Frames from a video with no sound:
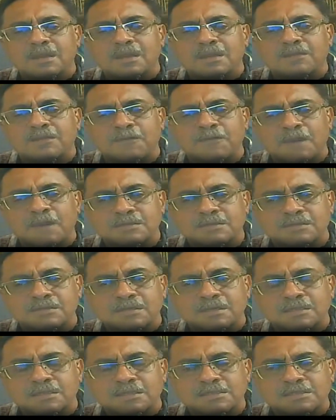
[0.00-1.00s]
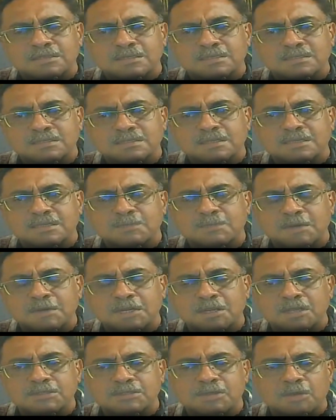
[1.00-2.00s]
in fact, this
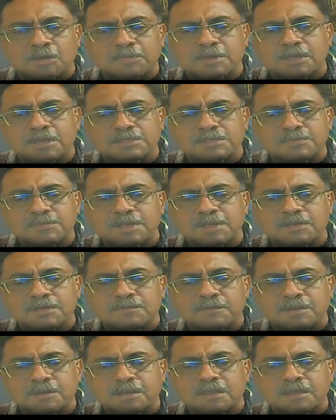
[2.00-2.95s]
particular topic has been